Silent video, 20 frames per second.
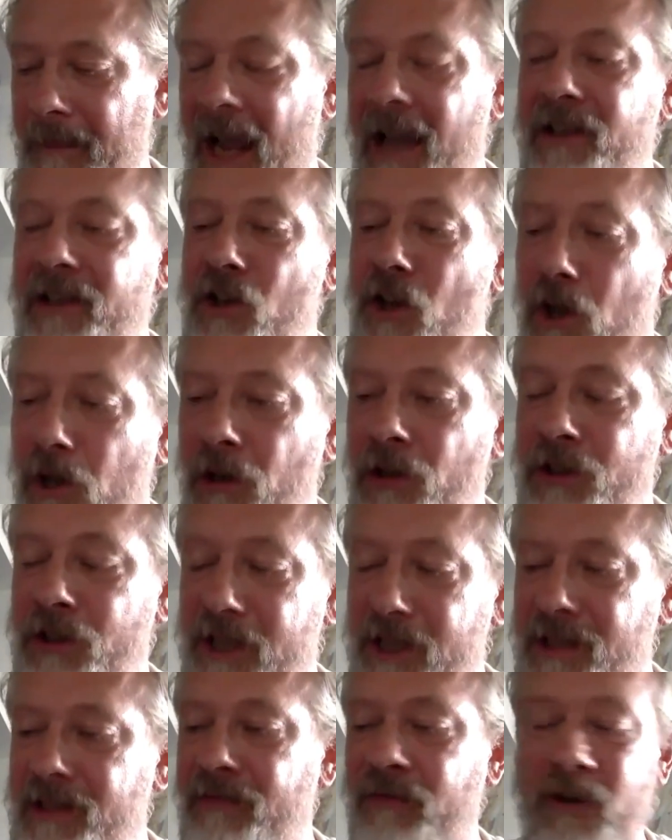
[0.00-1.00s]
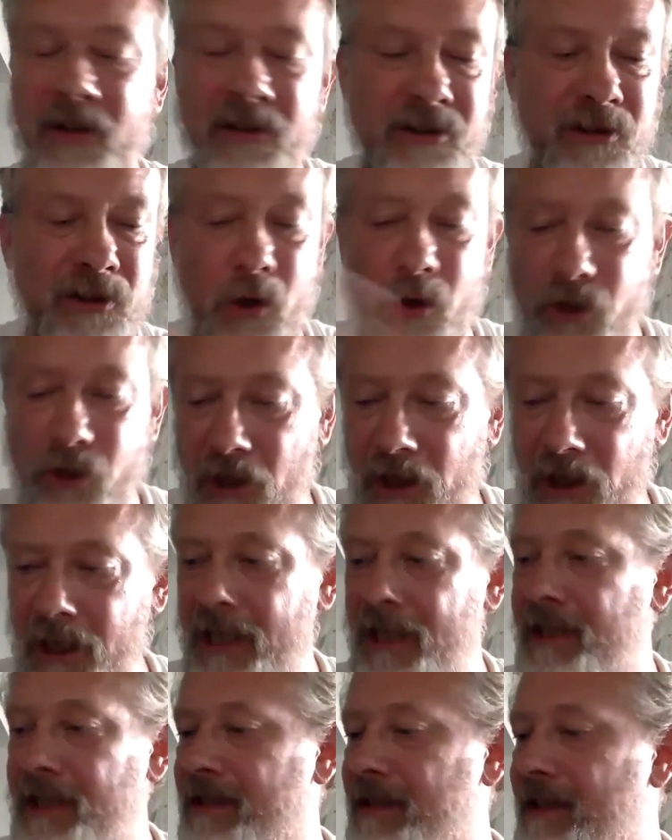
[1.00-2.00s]
ideologies,
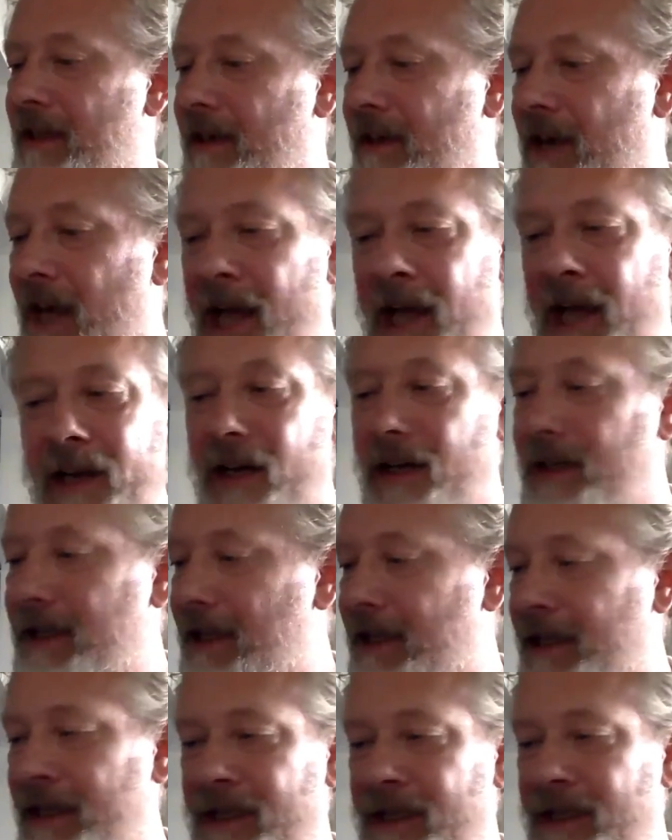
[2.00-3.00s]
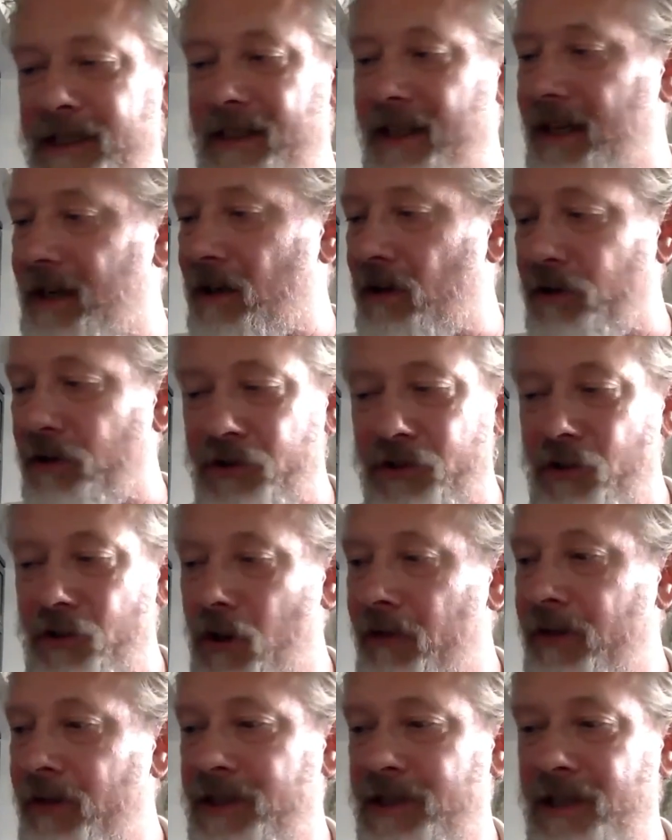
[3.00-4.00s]
socialists and anarchists and
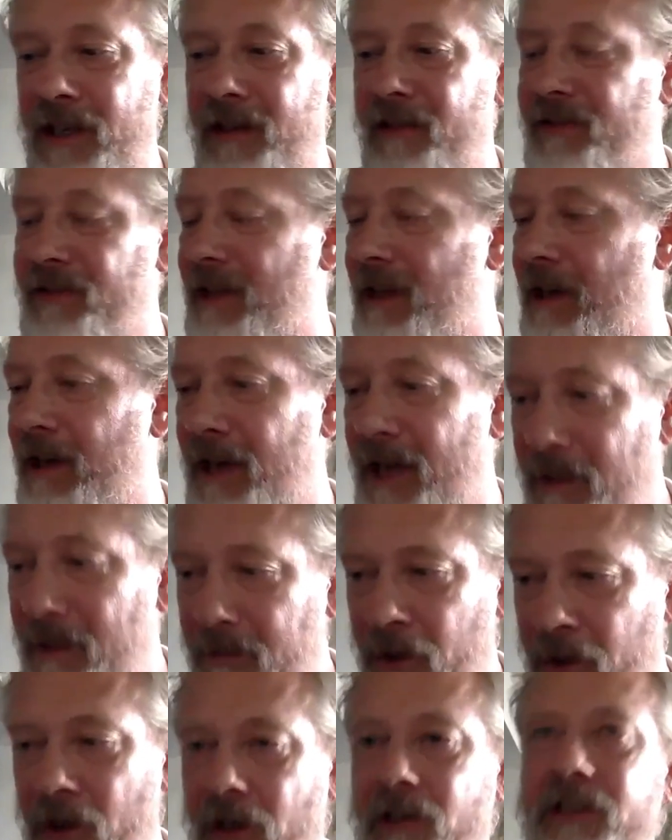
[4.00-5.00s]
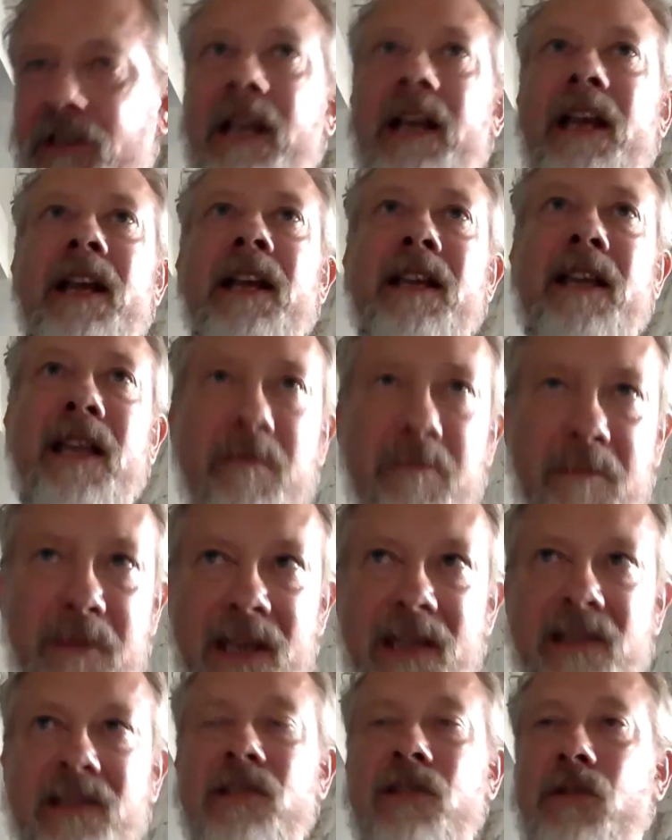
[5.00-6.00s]
conservatives and liberals, can
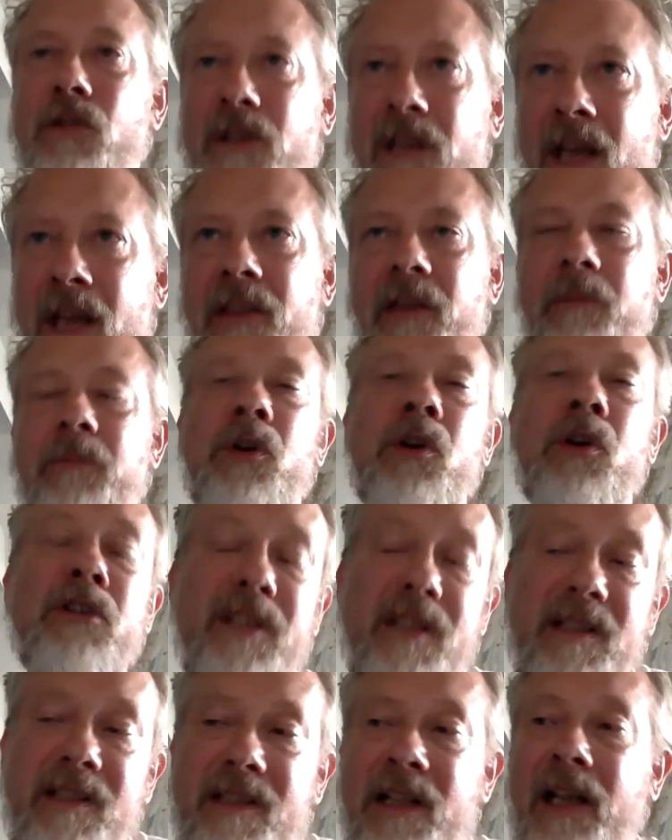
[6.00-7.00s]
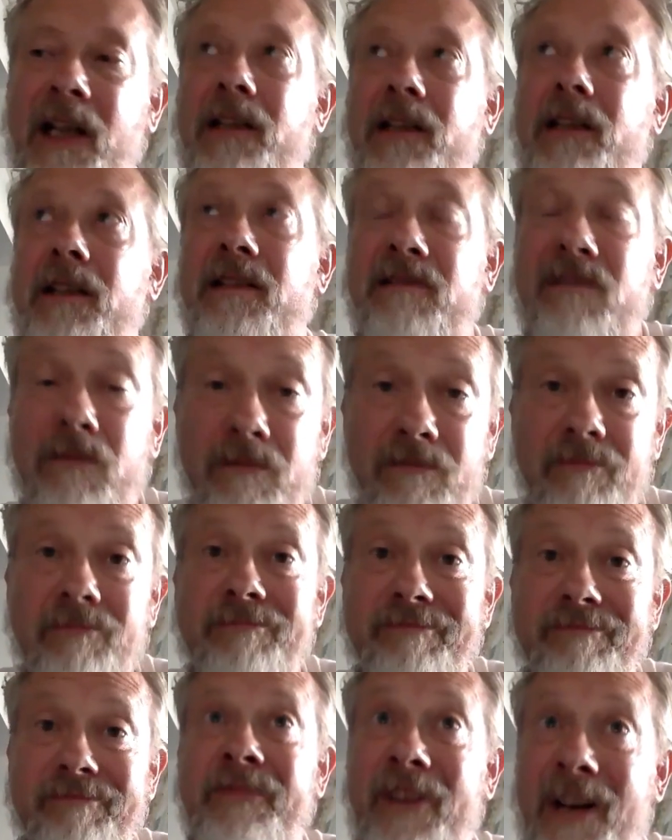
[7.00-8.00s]
meet together, because it's like
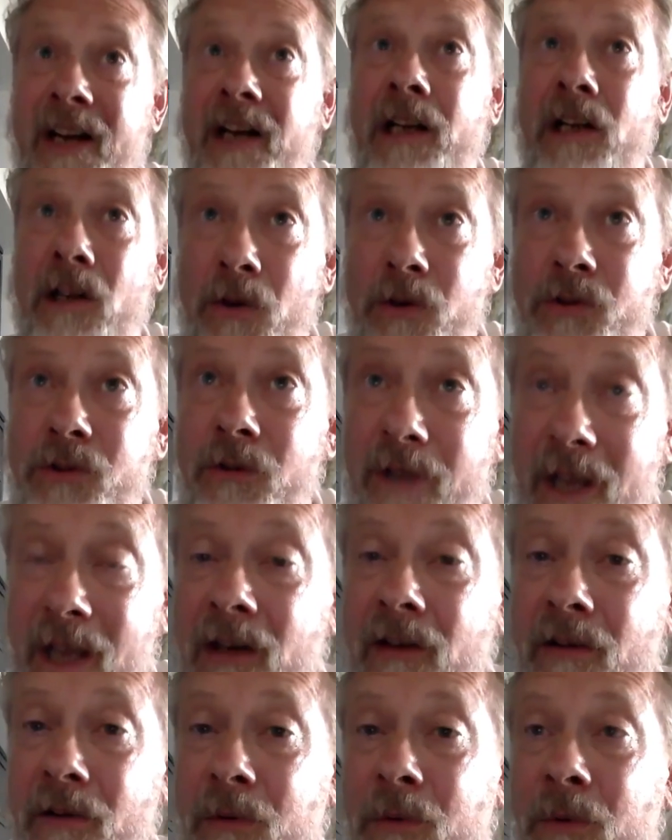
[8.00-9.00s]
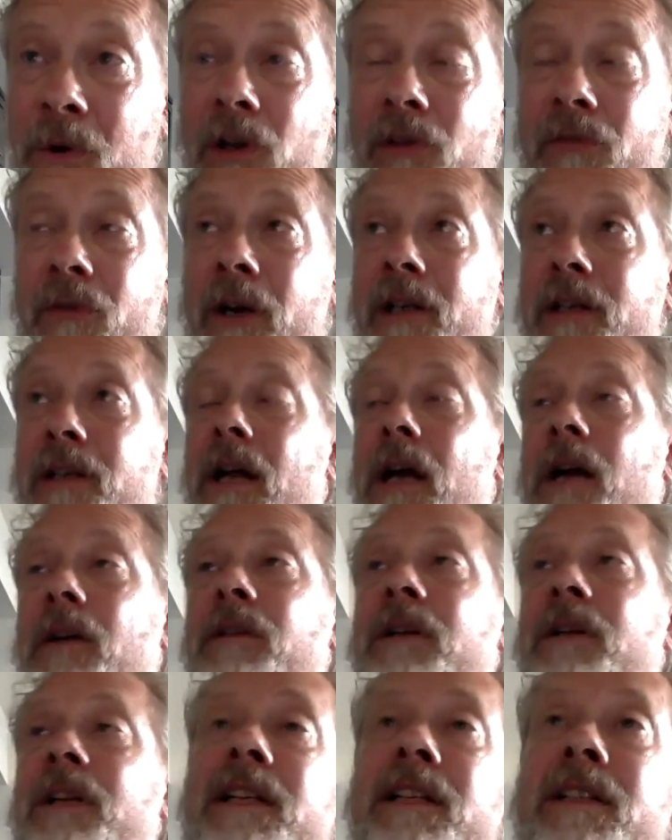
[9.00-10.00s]
very close to the end of the world right now.
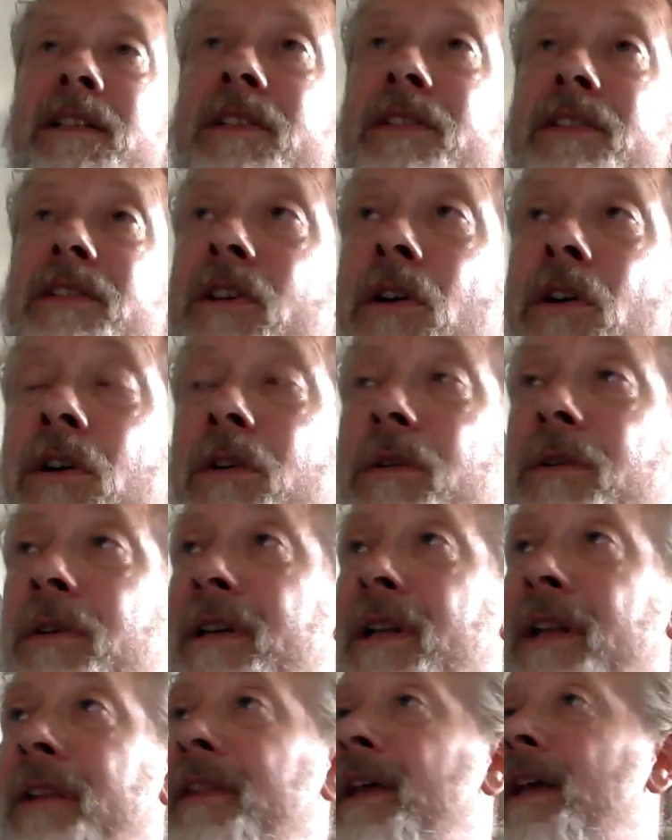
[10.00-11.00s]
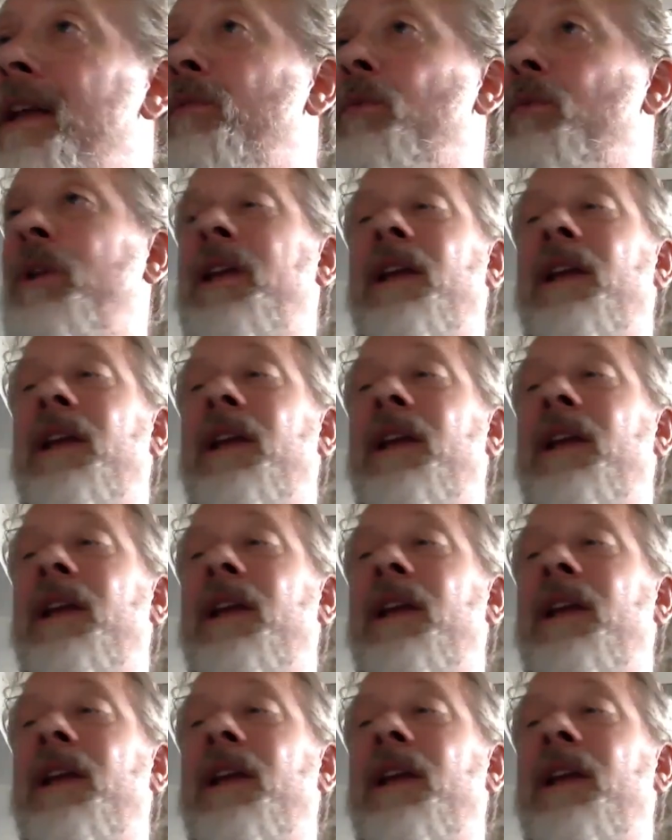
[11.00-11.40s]
So, and then we